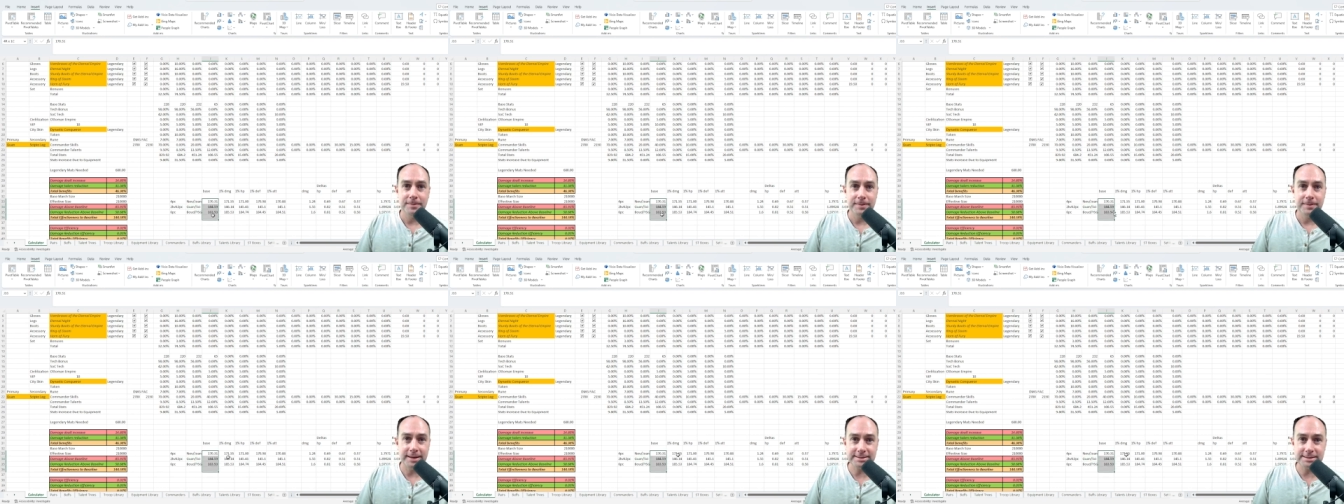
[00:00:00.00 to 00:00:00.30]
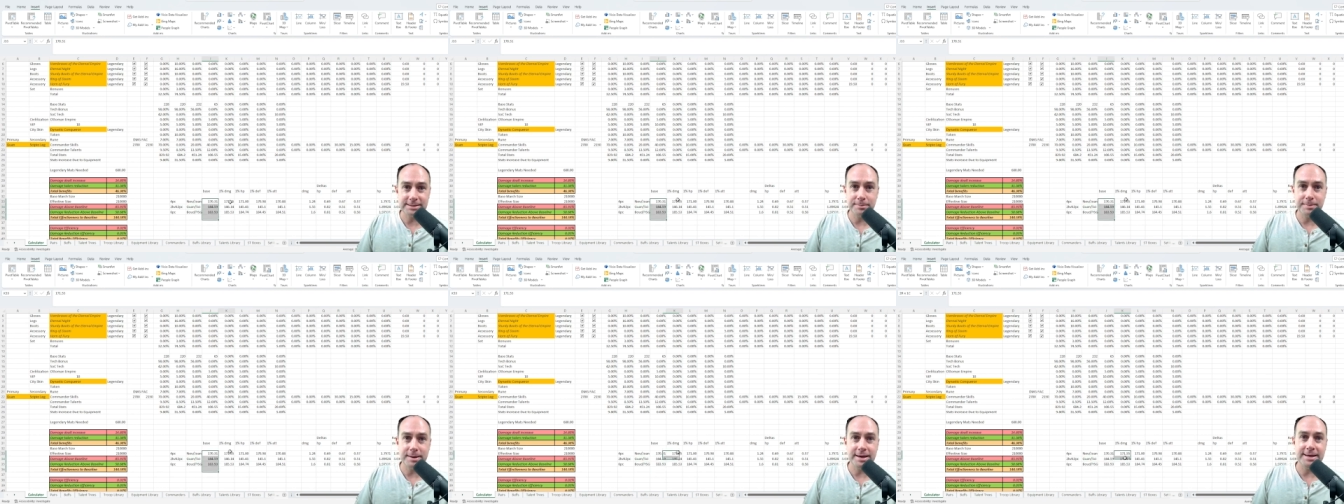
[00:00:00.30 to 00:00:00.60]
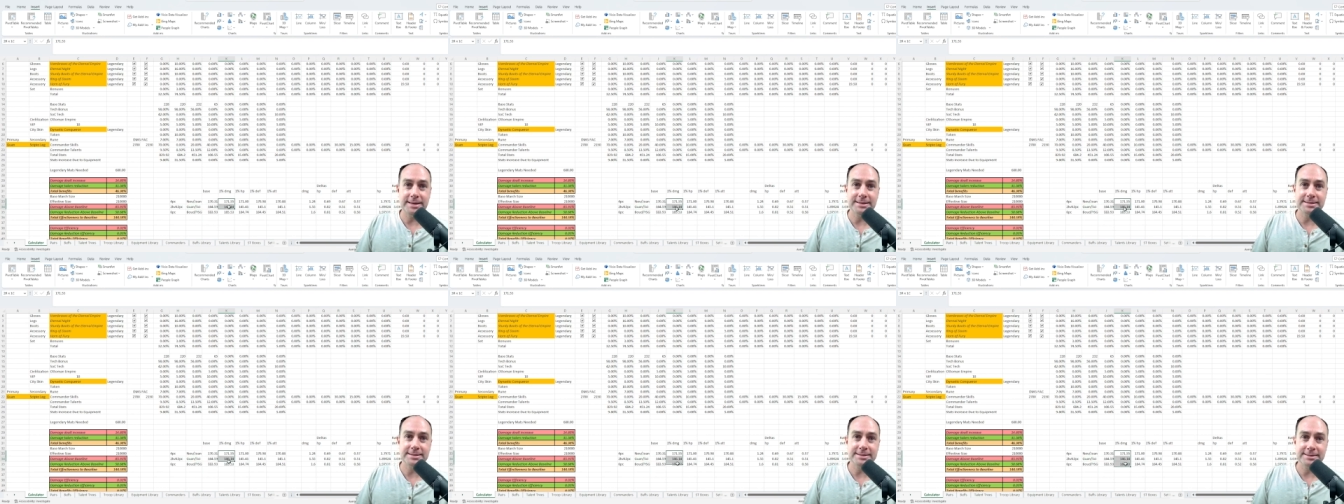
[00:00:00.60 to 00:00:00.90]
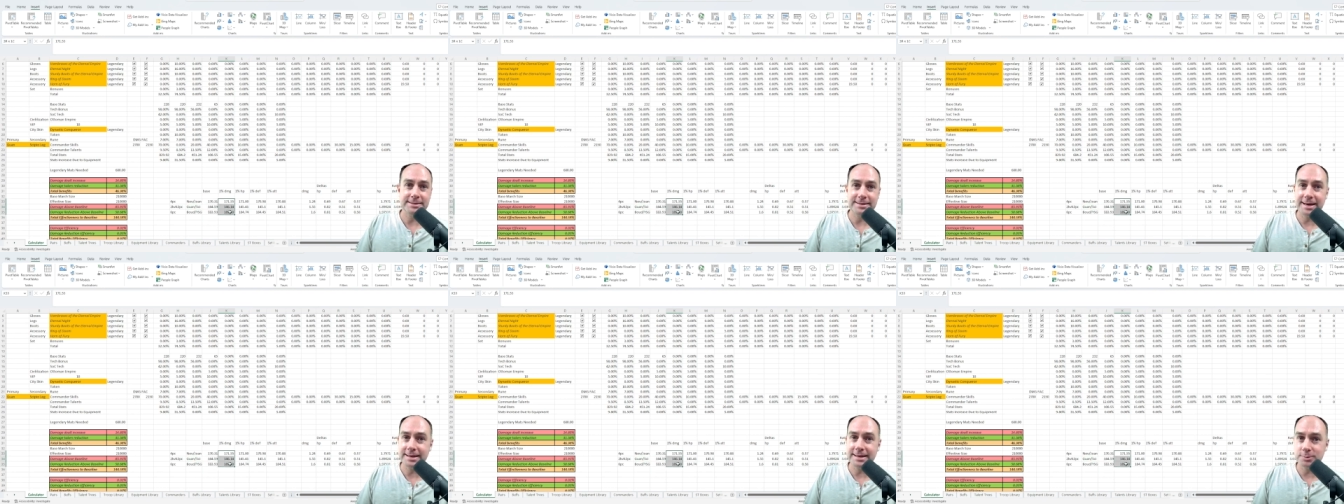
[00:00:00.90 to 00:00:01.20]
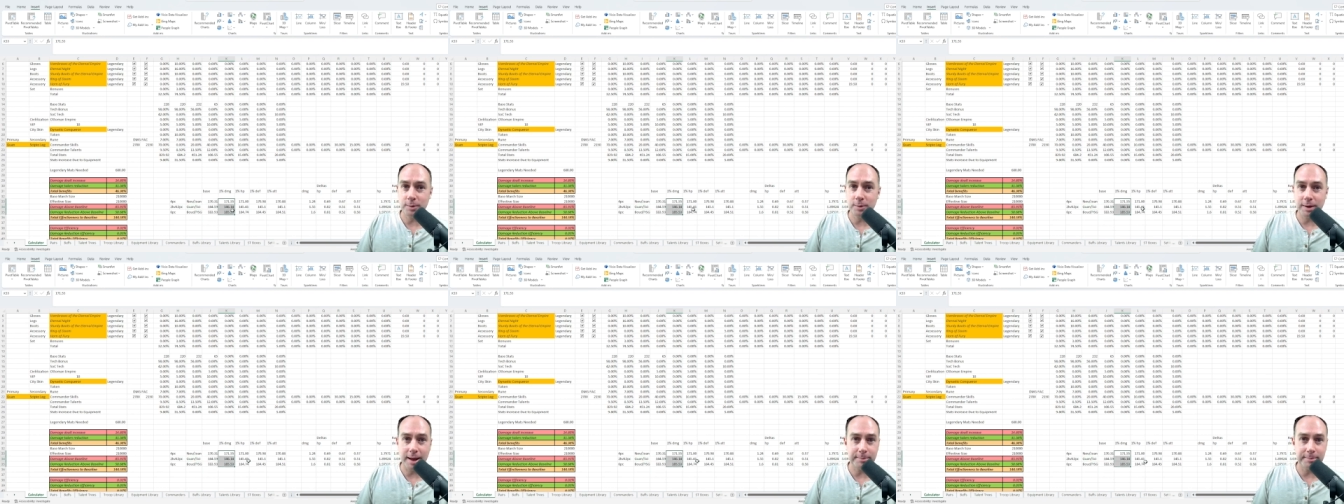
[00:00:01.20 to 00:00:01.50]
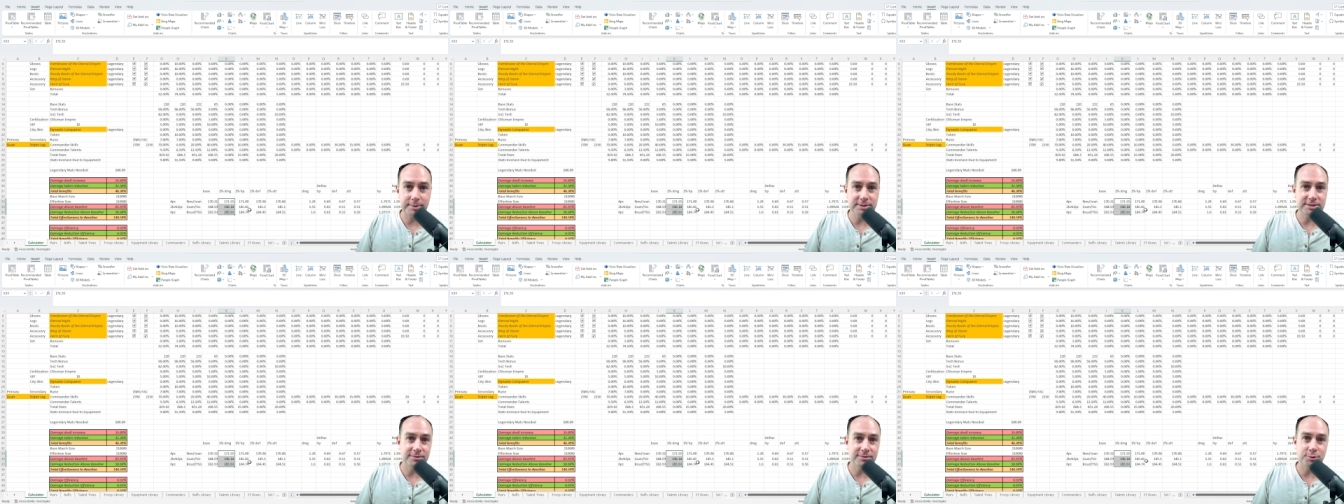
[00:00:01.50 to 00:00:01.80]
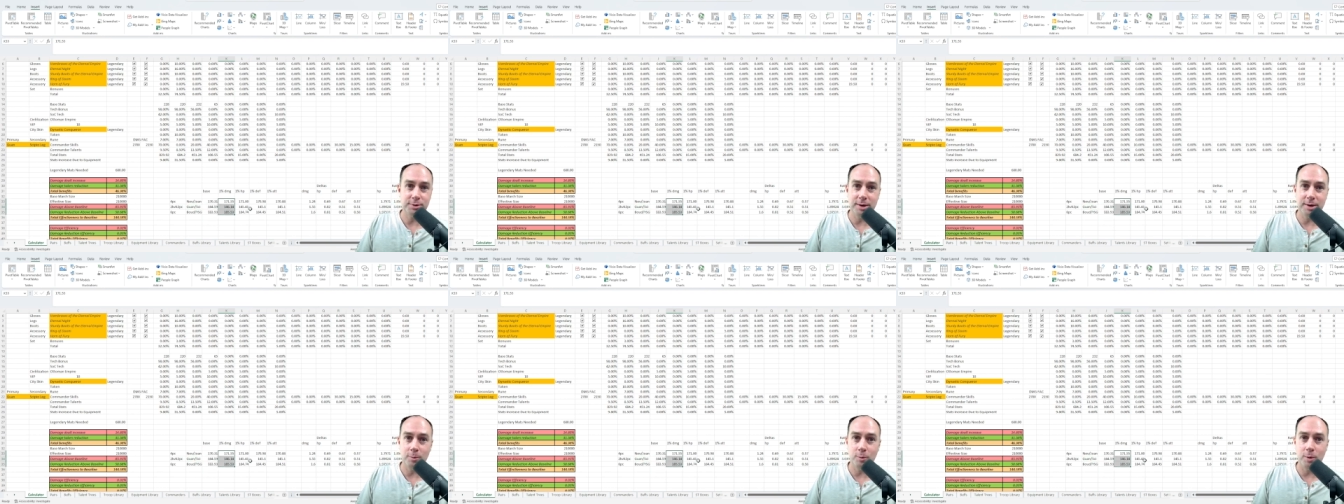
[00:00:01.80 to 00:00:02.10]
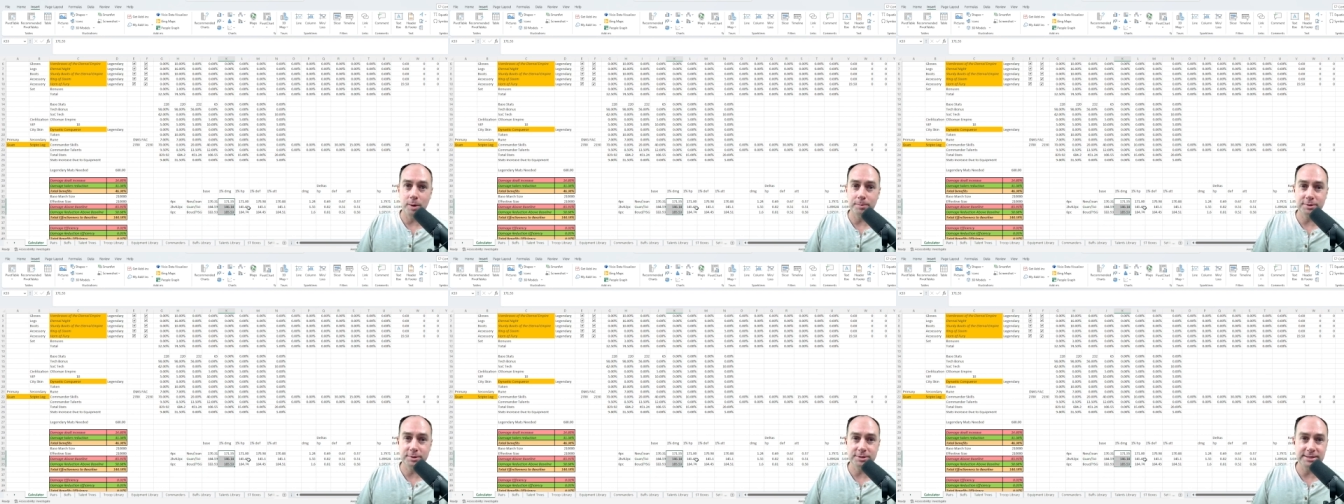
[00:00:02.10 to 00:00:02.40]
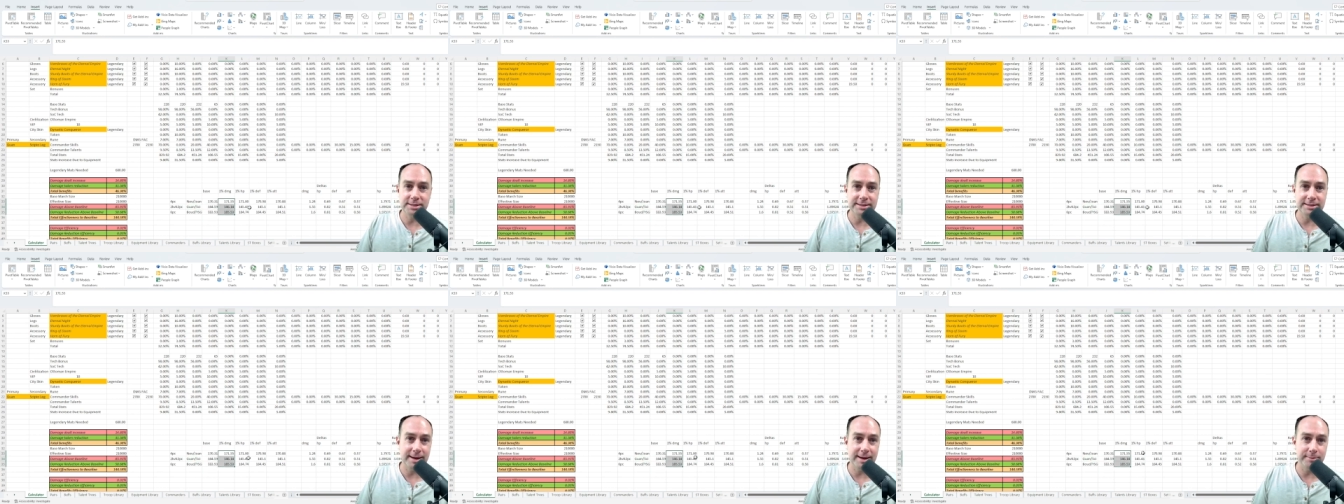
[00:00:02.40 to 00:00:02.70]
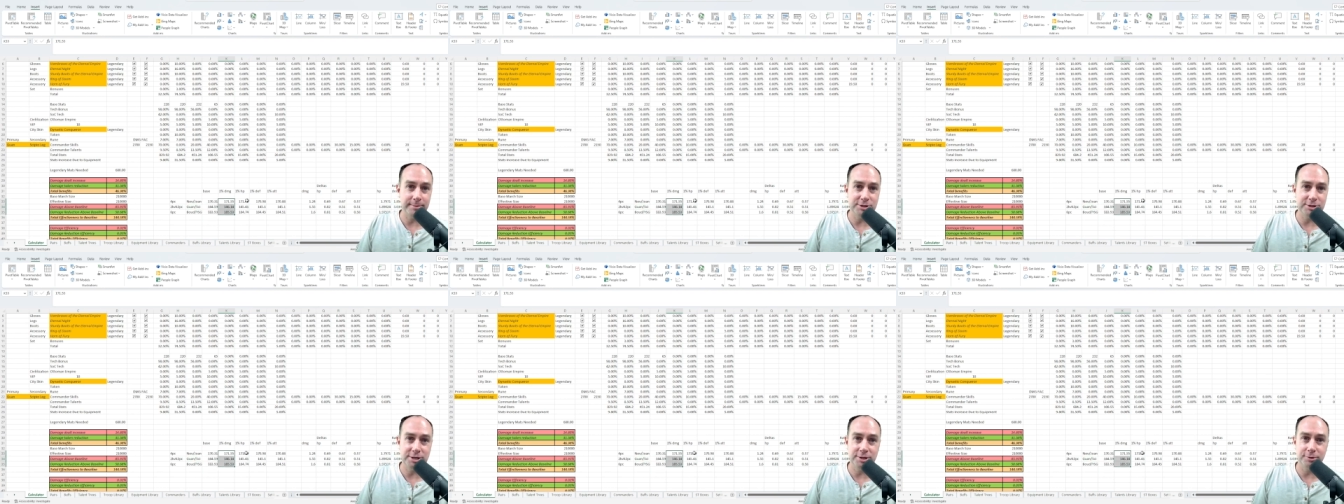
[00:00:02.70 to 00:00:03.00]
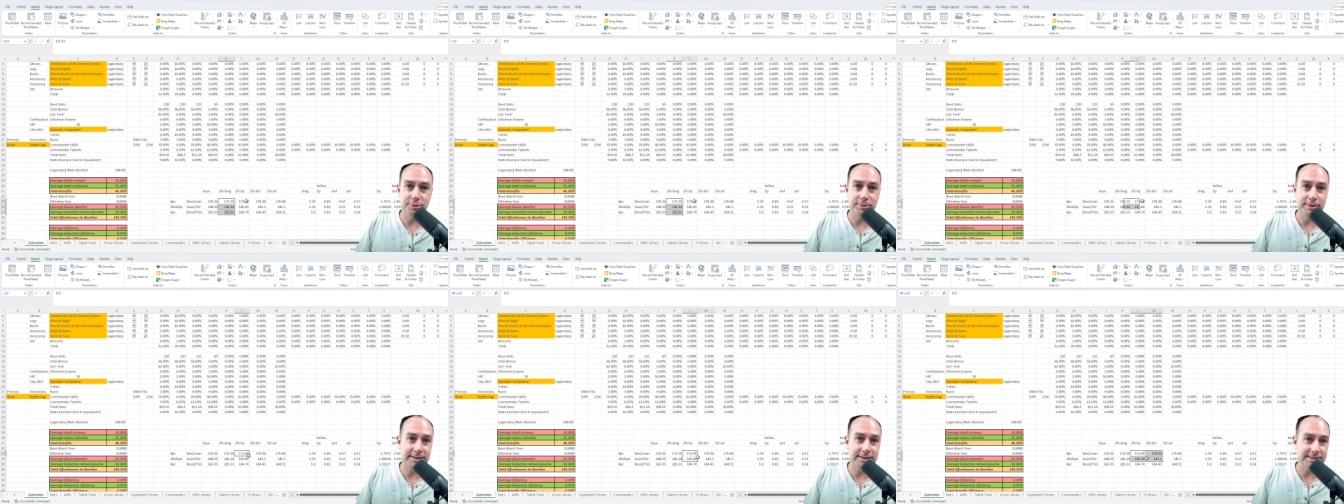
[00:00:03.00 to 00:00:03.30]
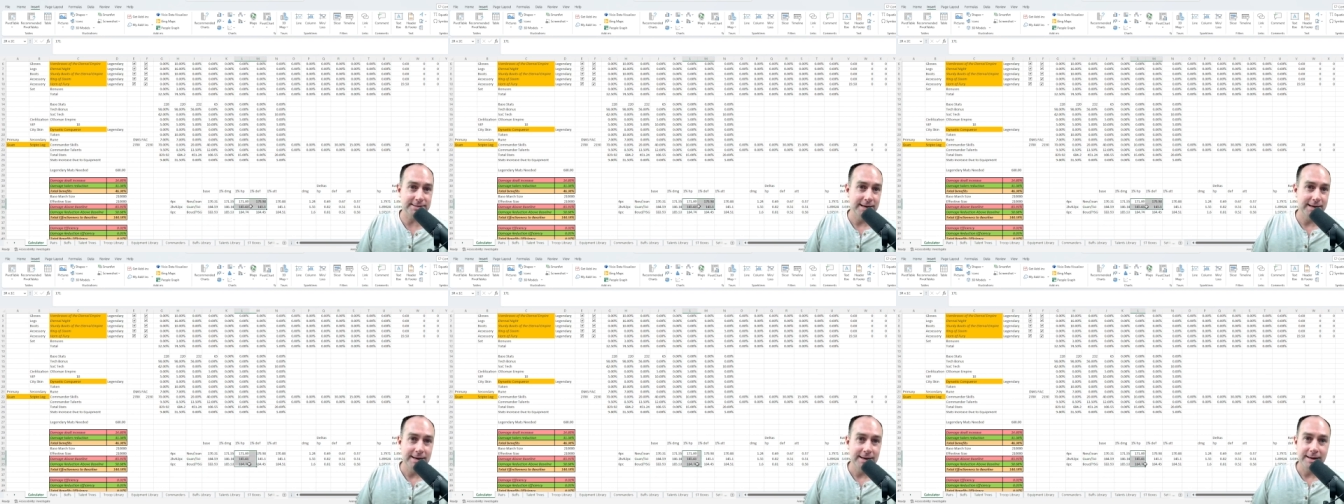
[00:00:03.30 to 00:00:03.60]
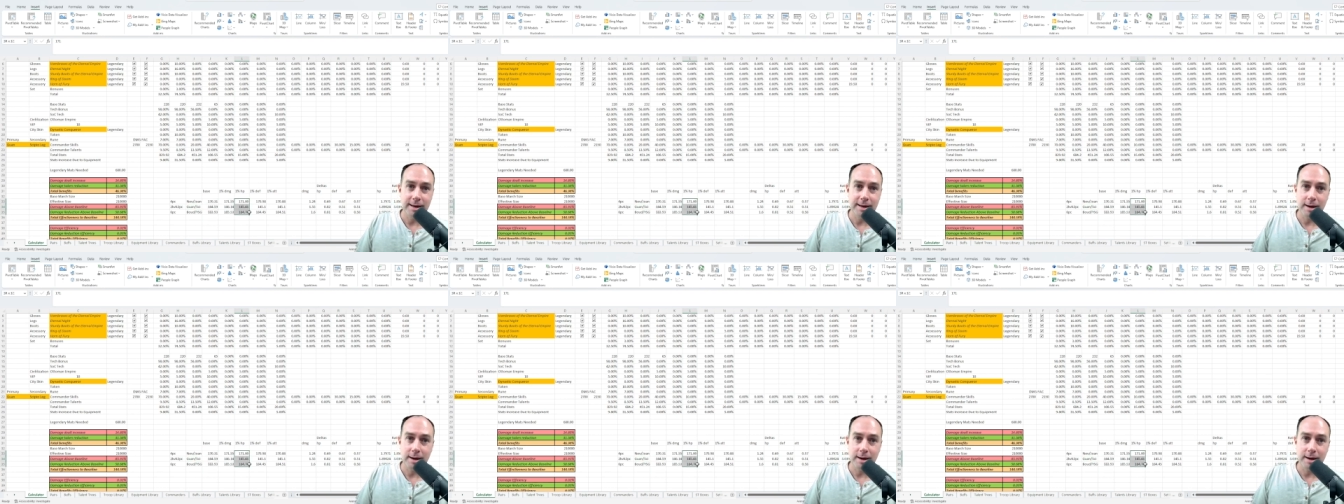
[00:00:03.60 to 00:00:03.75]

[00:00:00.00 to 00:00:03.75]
That's the base. That's what happens if you get 1% damage increase.